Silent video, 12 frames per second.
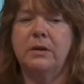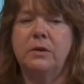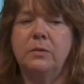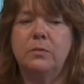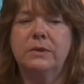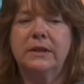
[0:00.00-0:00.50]

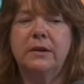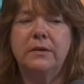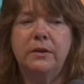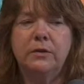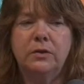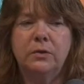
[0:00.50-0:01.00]
you tell
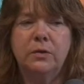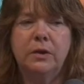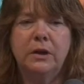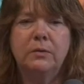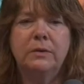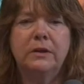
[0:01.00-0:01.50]
their
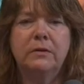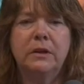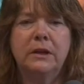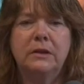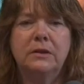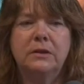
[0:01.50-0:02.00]
story, you
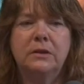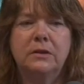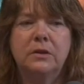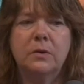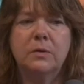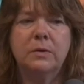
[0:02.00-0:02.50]
literally
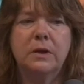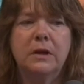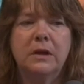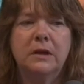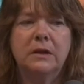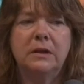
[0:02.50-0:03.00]
don't,
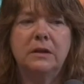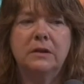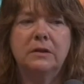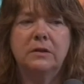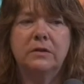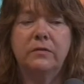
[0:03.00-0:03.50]

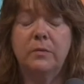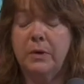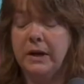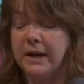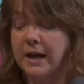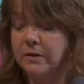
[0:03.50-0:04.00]
from what
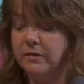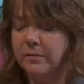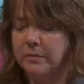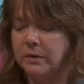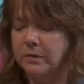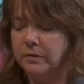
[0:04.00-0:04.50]
I gather
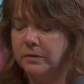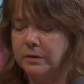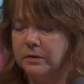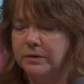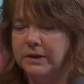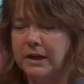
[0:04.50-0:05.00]
from
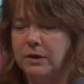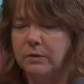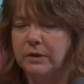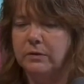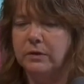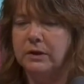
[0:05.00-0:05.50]
your site, you
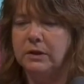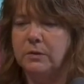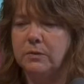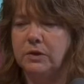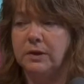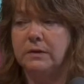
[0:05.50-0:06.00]
literally
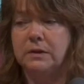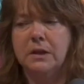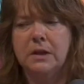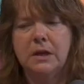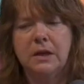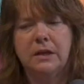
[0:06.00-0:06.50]
don't just
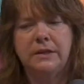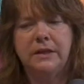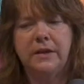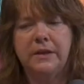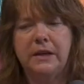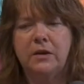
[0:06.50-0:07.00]

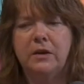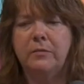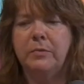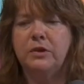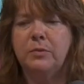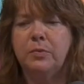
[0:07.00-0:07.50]
tell the narrative,
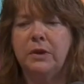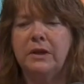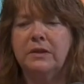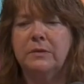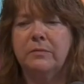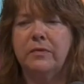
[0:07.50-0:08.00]
but you bring
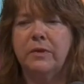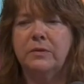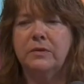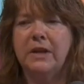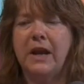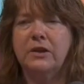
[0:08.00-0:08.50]
in some
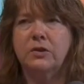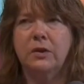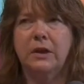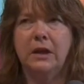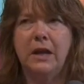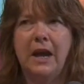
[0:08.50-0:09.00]
folks to
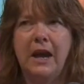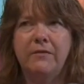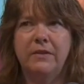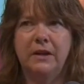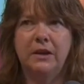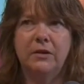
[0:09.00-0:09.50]
actually
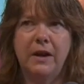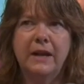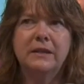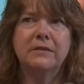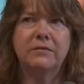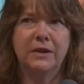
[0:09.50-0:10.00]
have an
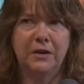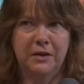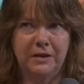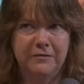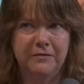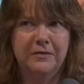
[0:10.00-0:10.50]
interactive
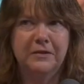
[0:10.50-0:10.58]
narrative